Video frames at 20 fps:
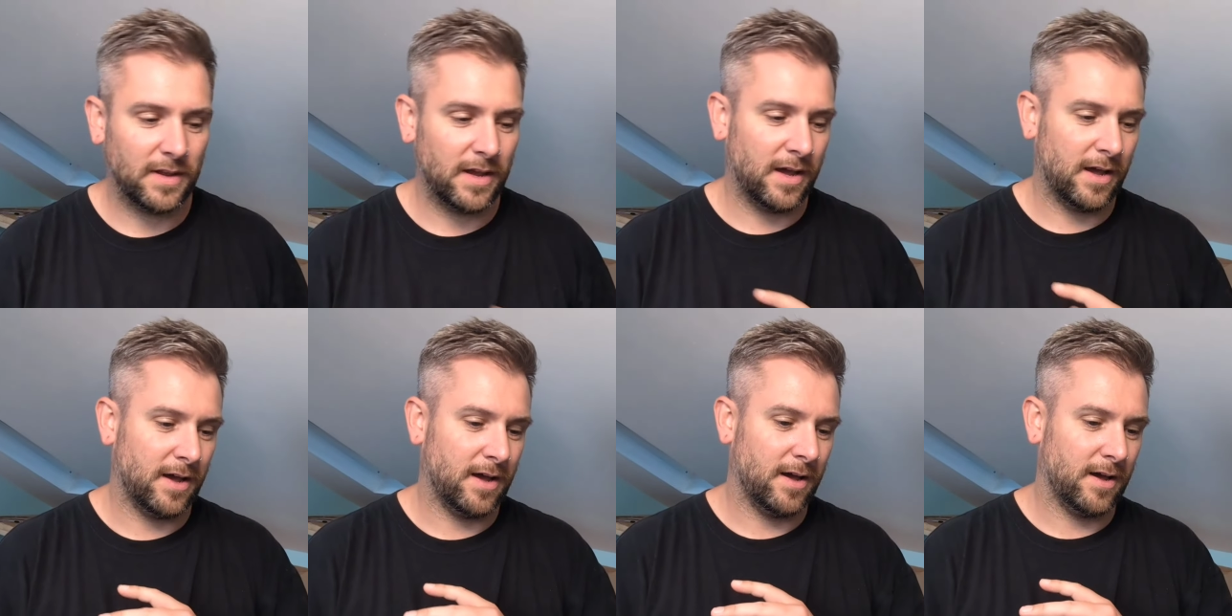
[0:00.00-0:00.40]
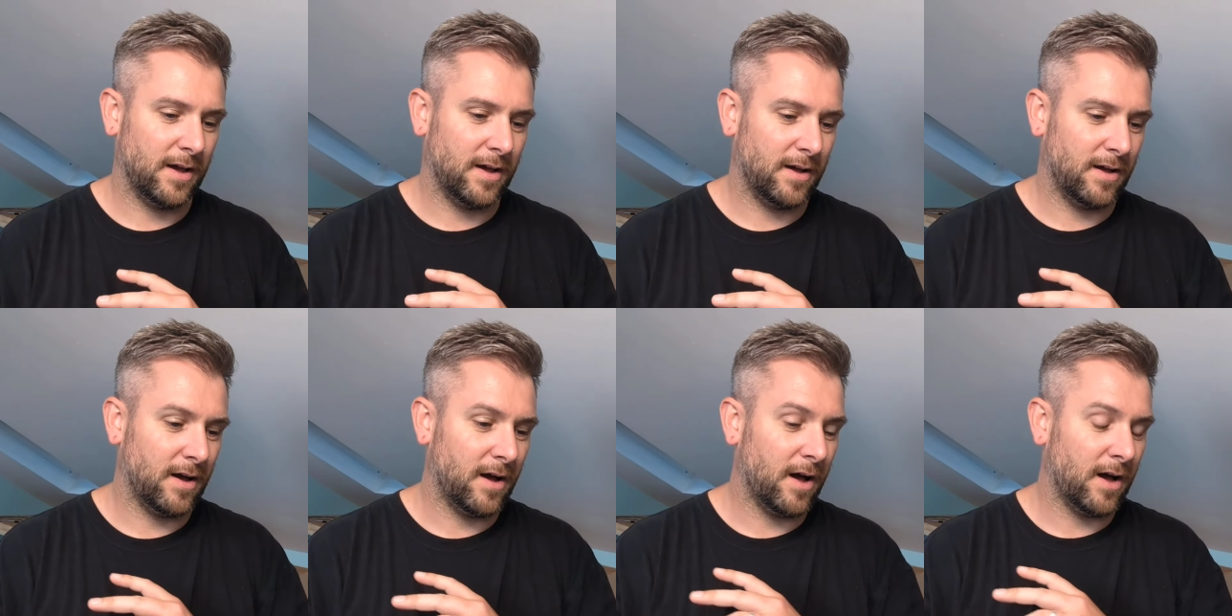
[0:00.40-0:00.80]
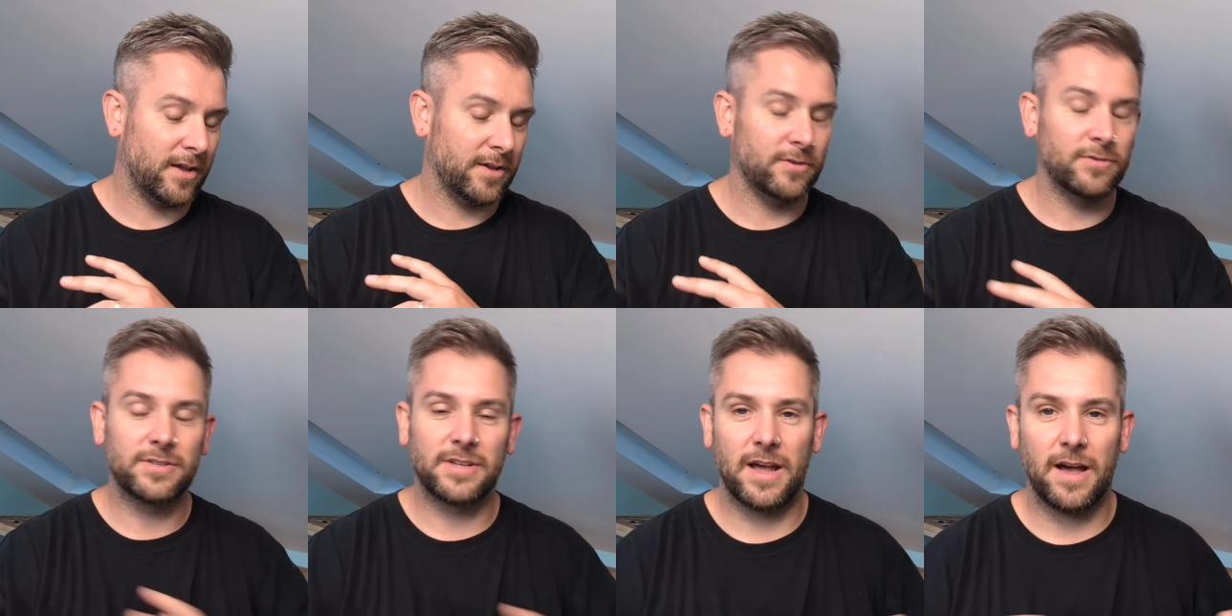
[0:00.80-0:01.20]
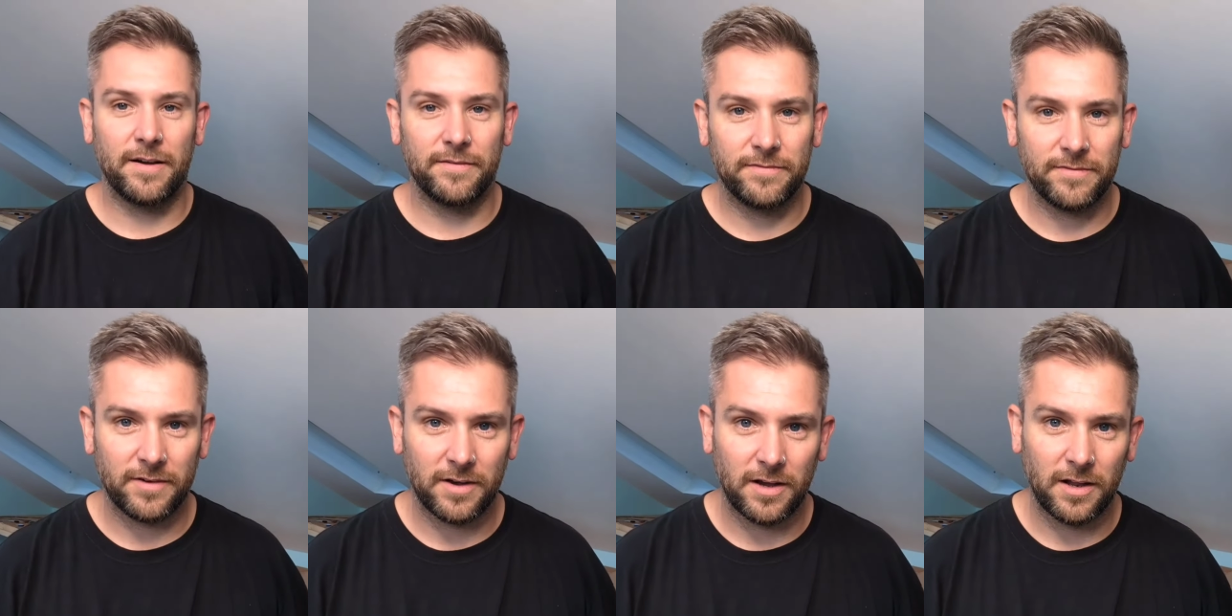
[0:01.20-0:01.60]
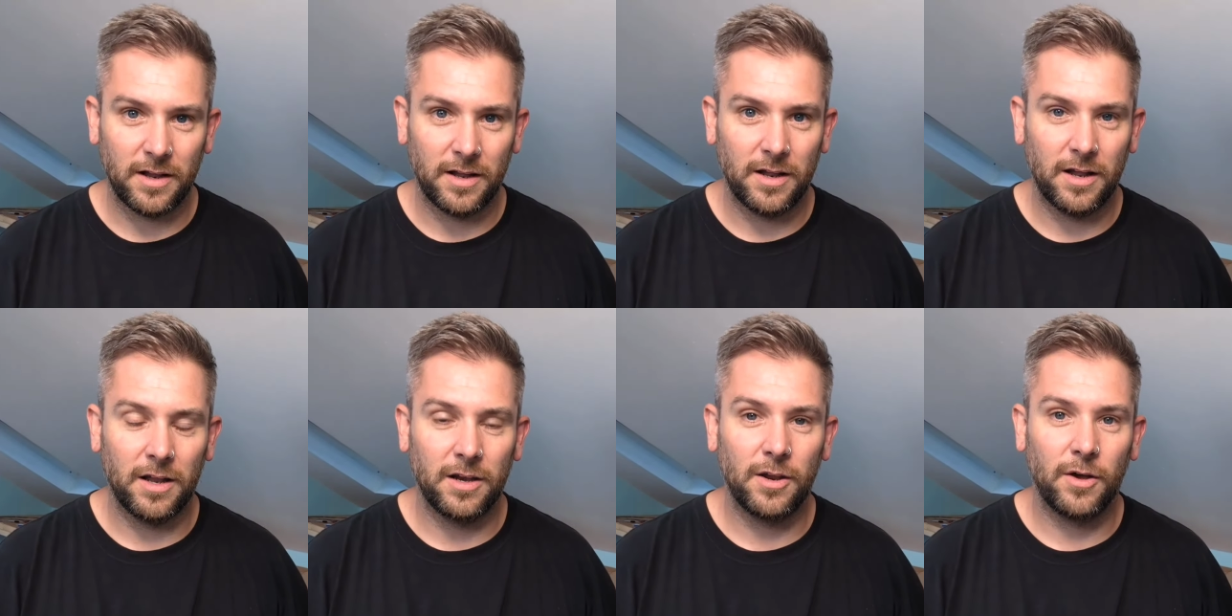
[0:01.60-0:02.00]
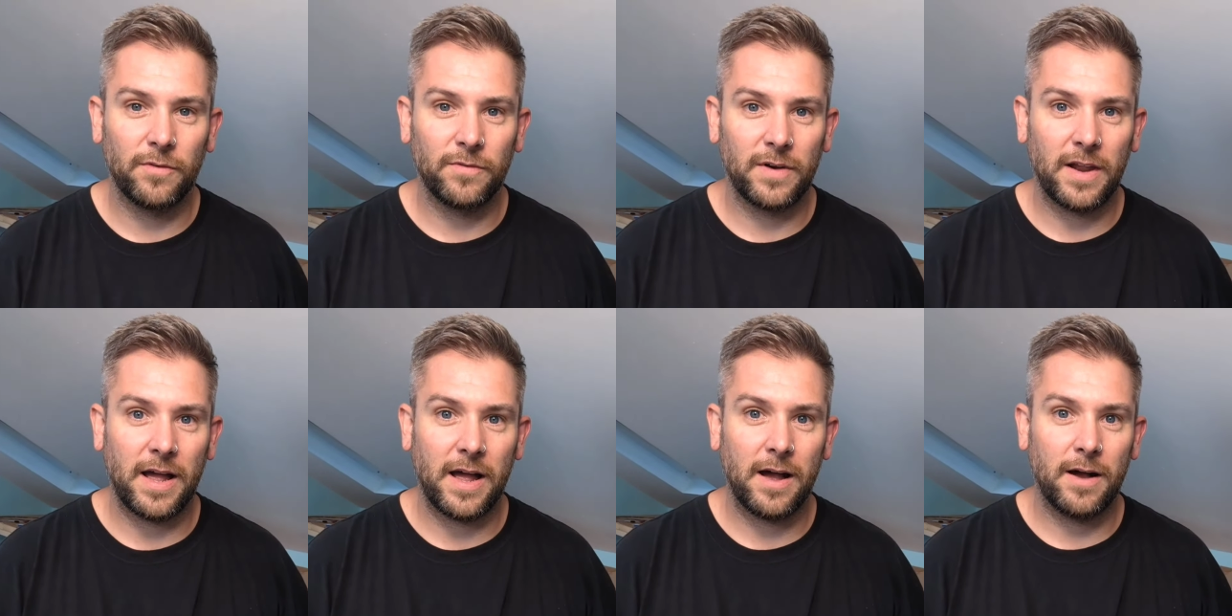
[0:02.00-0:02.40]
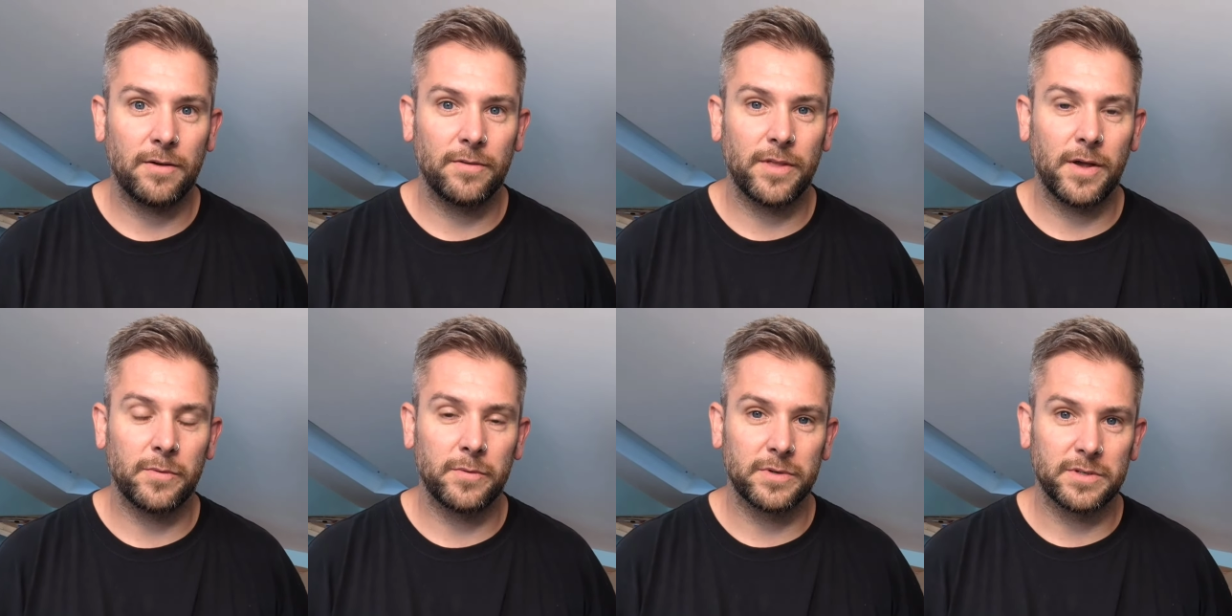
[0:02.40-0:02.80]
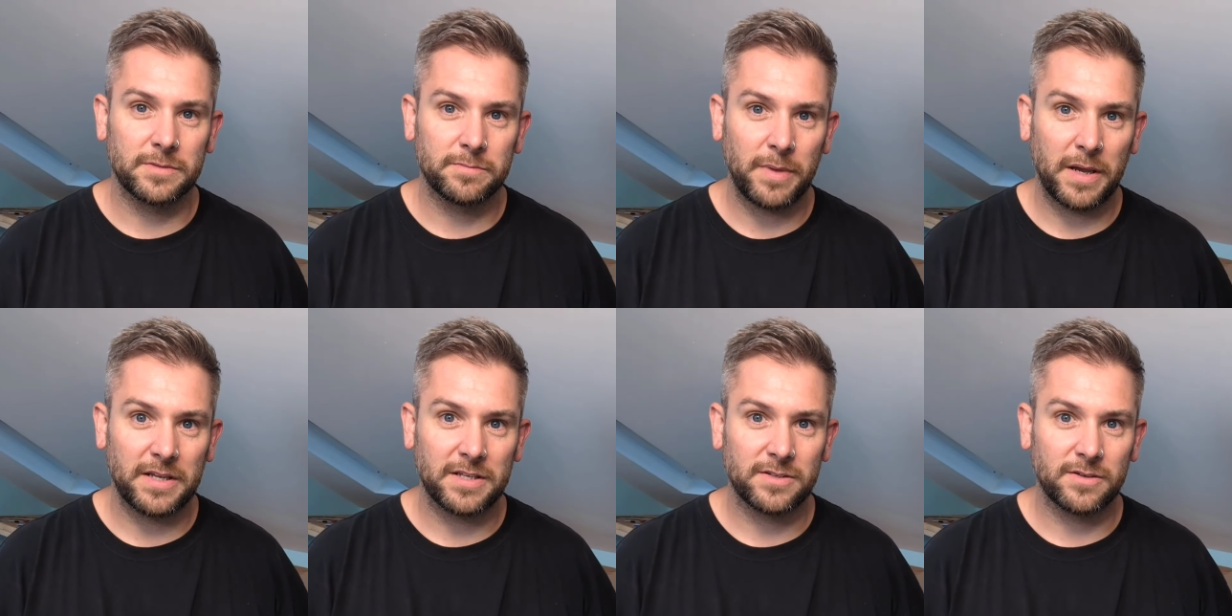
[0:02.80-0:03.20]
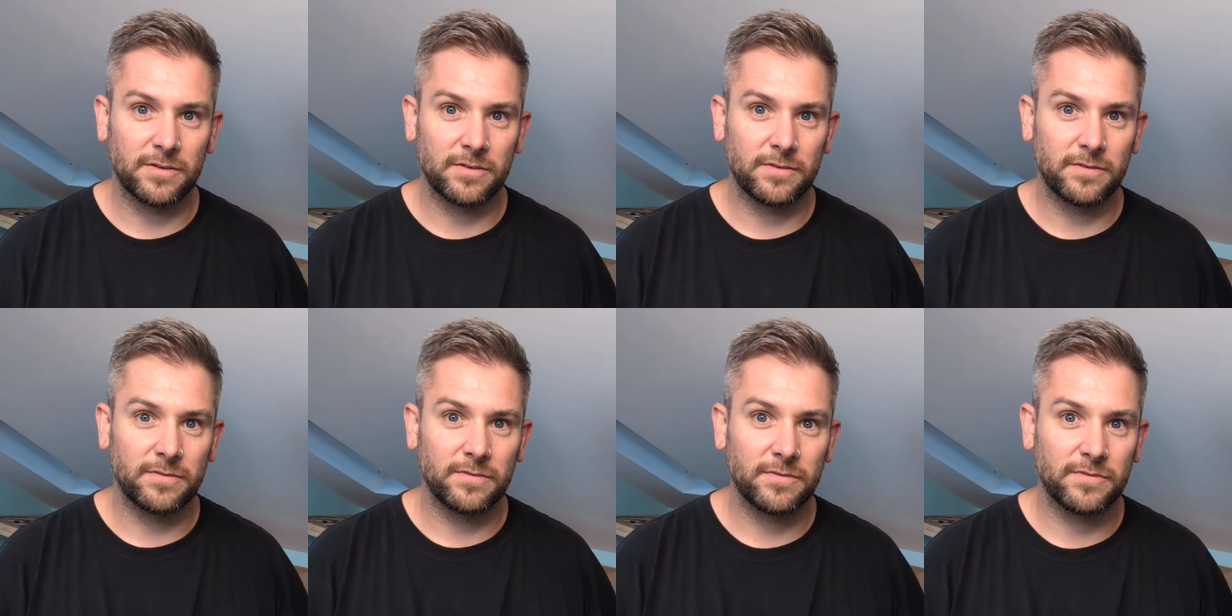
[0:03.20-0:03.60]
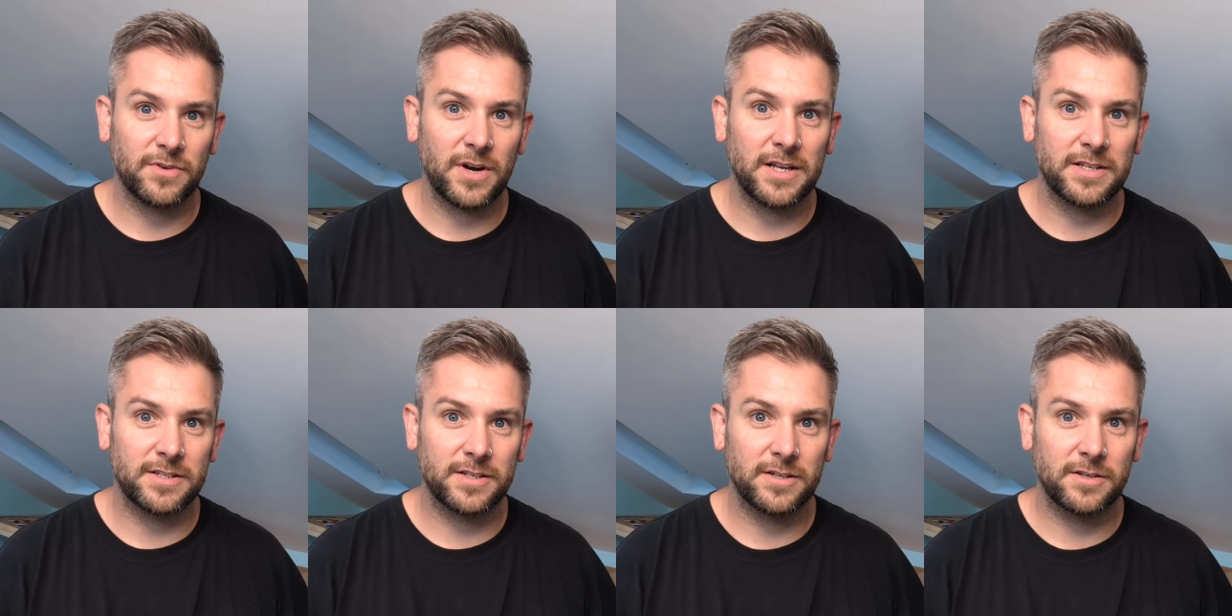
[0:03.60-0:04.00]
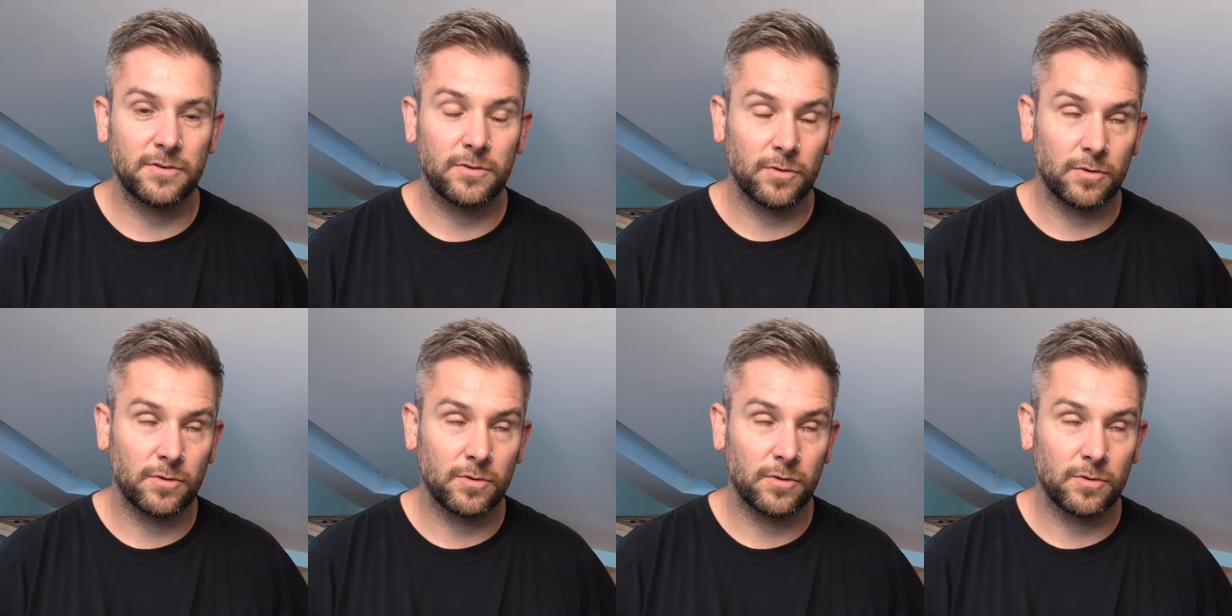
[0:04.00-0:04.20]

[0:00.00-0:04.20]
I used to have a loft layout that was based on Fratton,